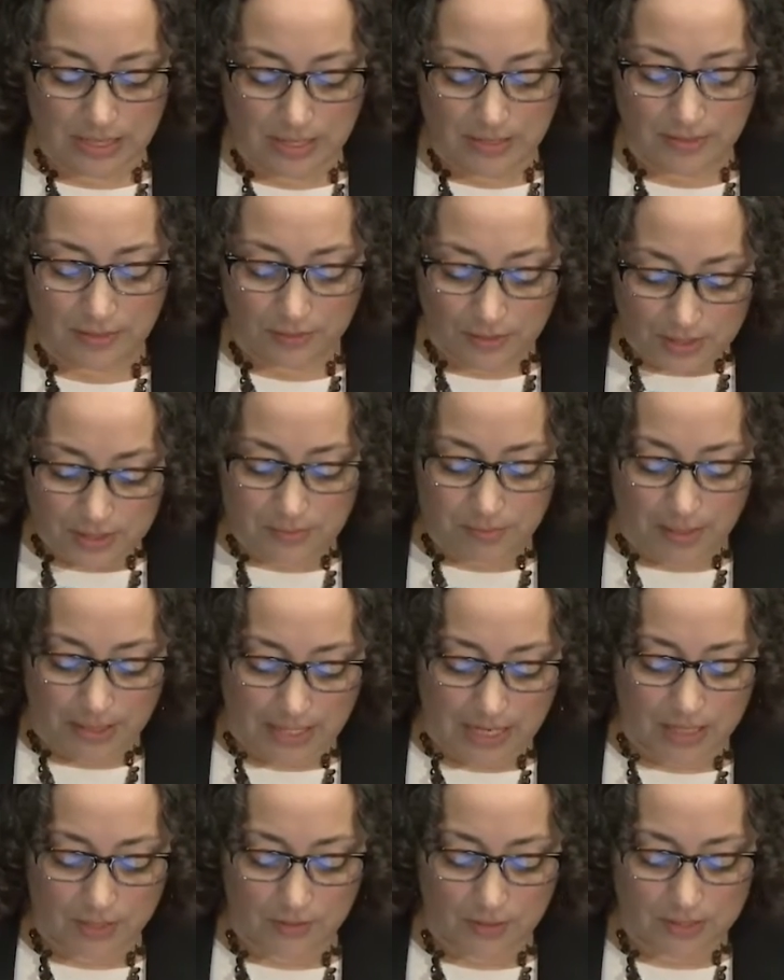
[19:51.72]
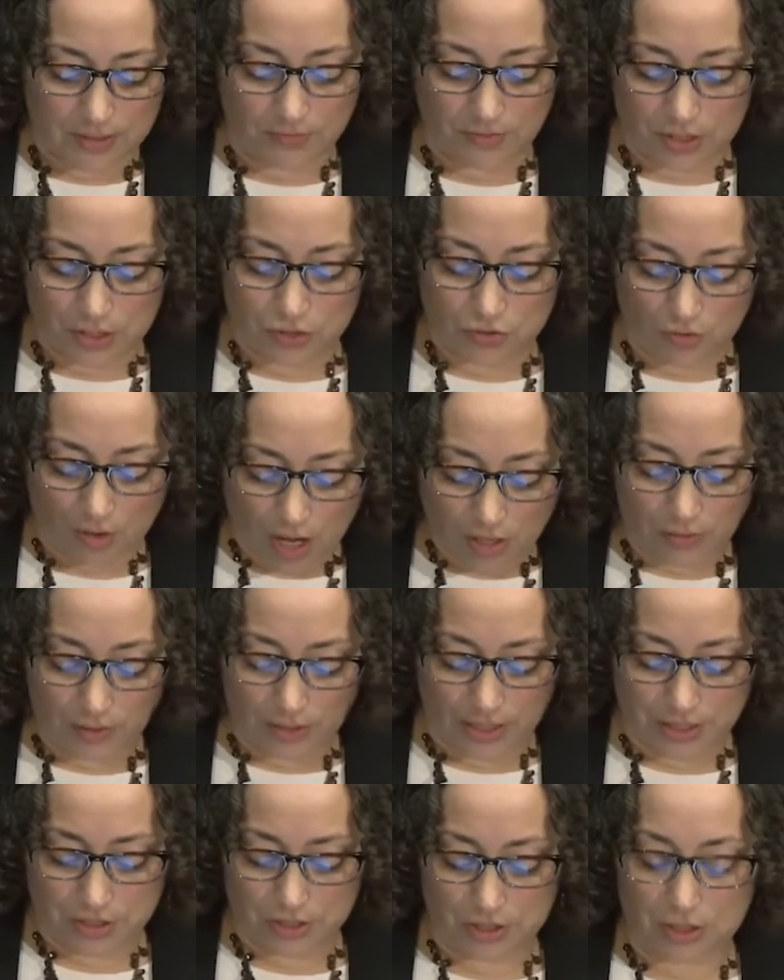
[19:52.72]
There is, by contrast, a very strong
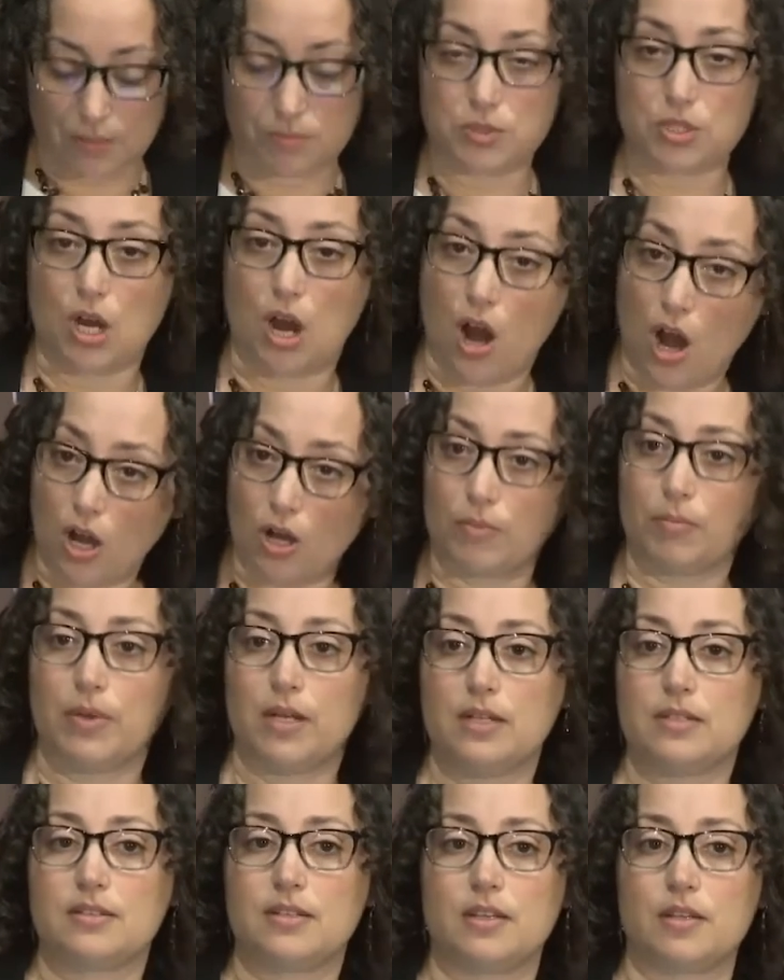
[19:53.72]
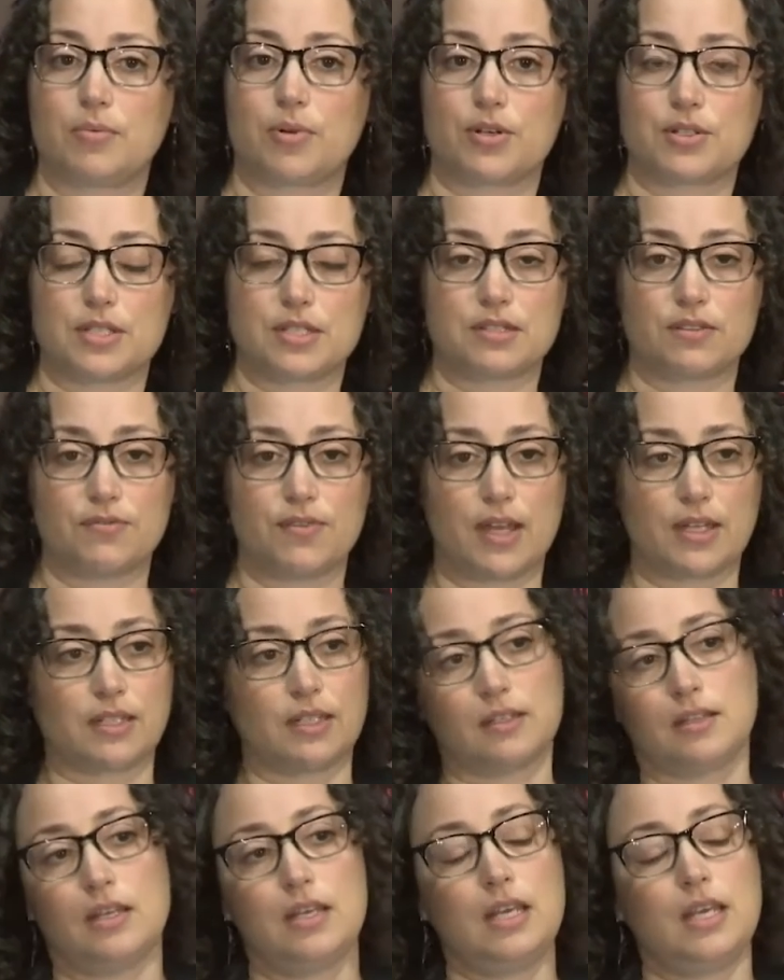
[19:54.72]
relationship to harm to the persons
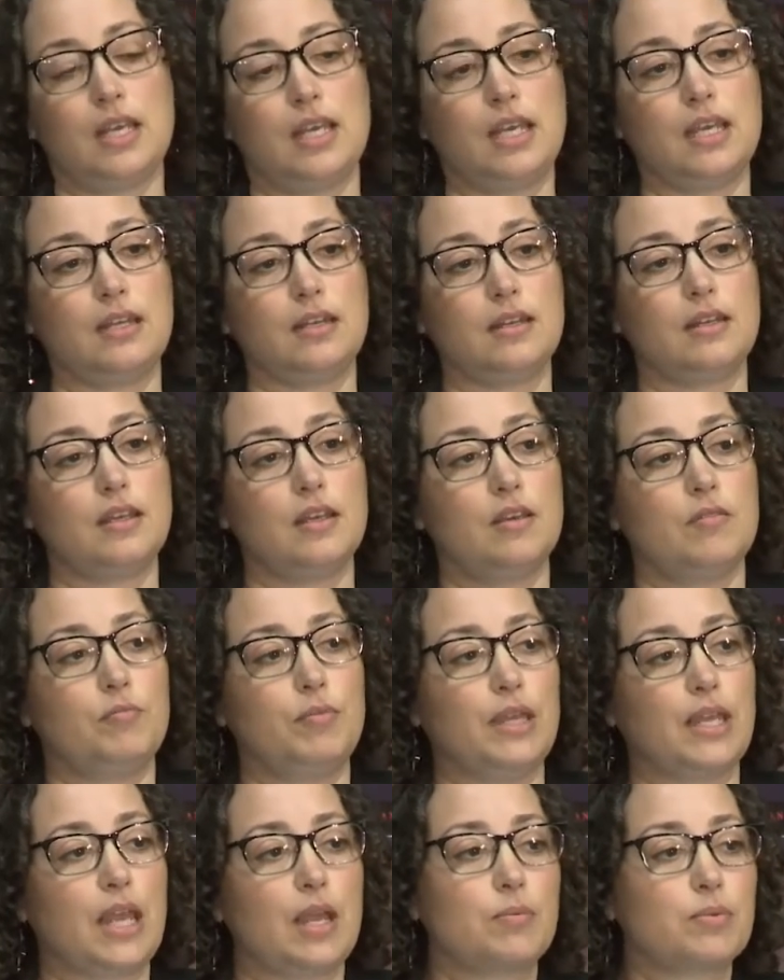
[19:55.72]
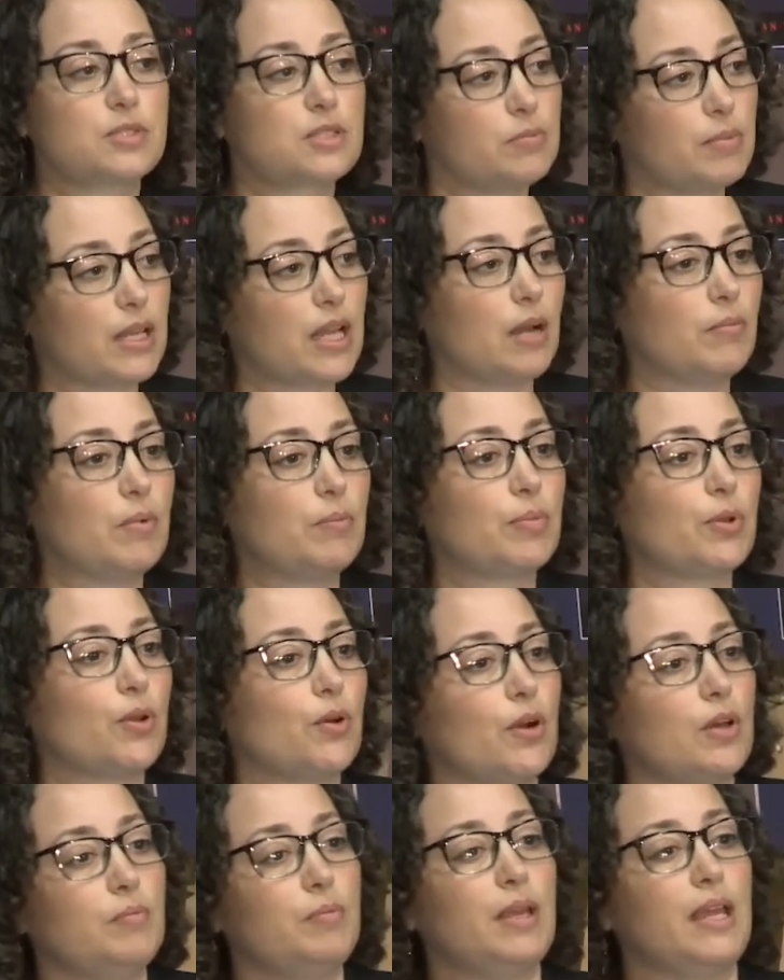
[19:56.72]
affected in being able to become
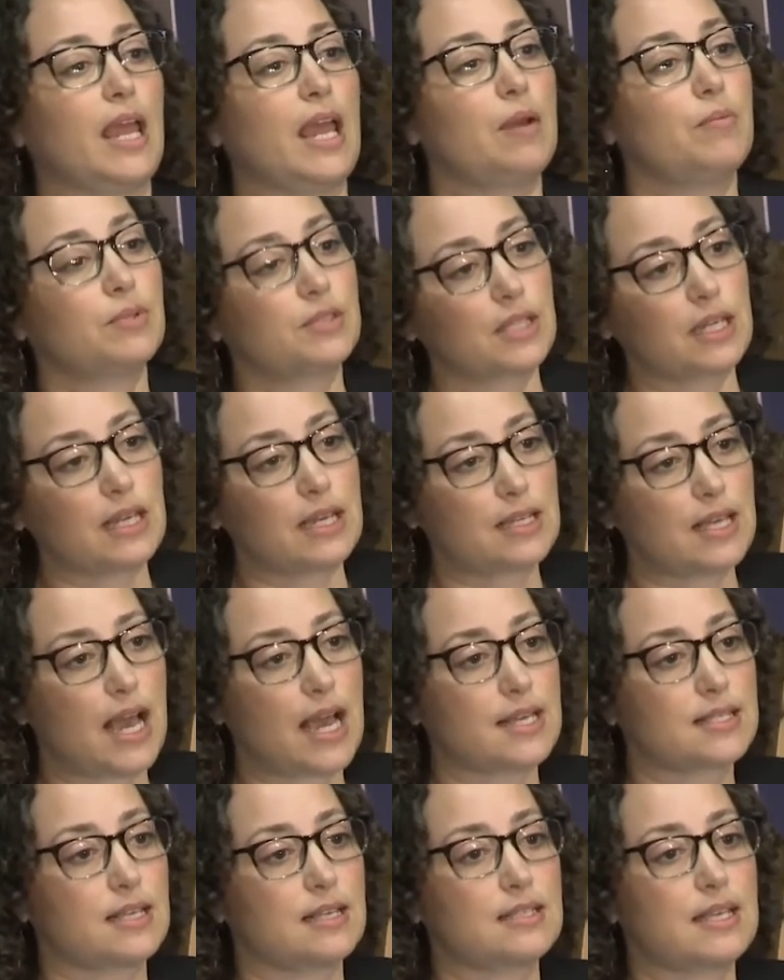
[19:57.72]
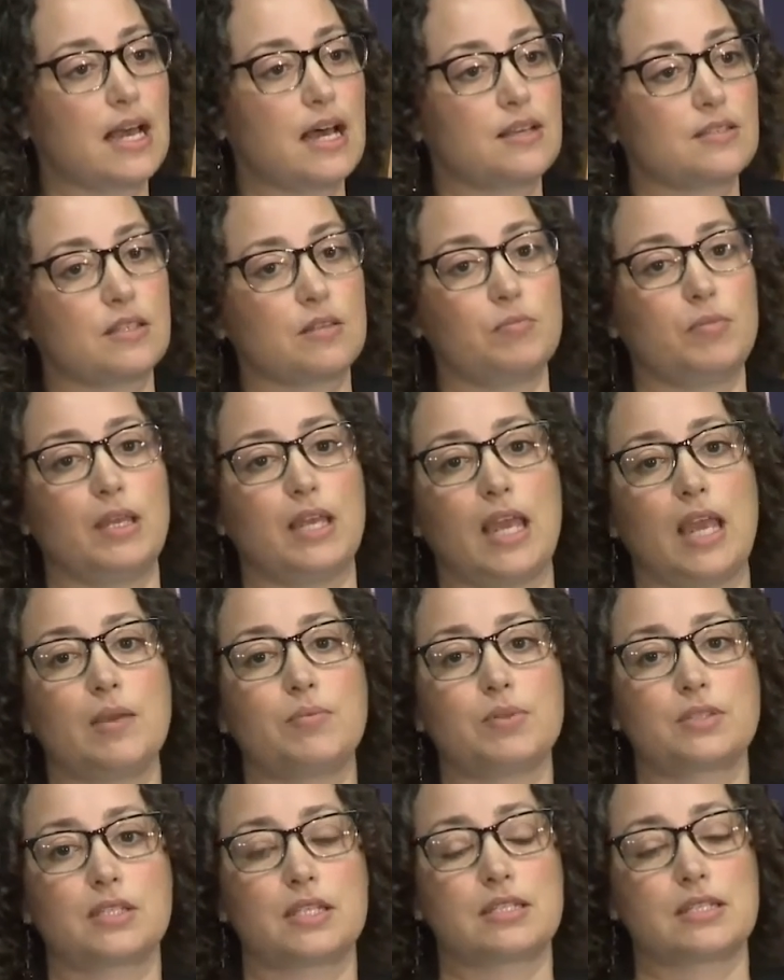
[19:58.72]
employed, being able to access housing, being
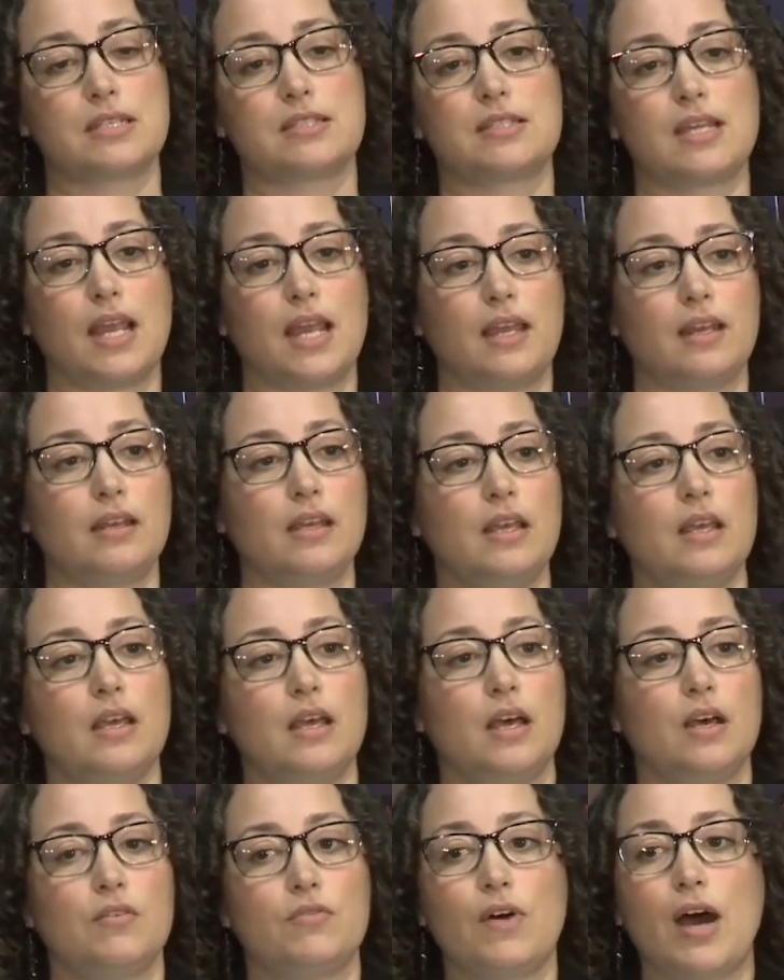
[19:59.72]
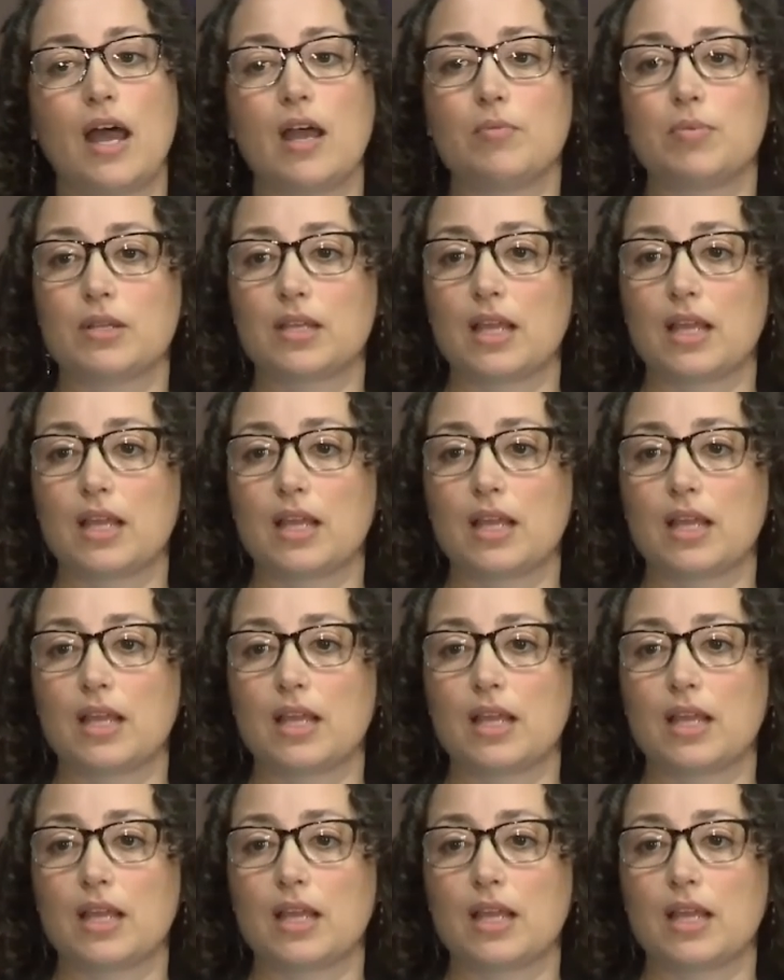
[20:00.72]
able to sustain a viable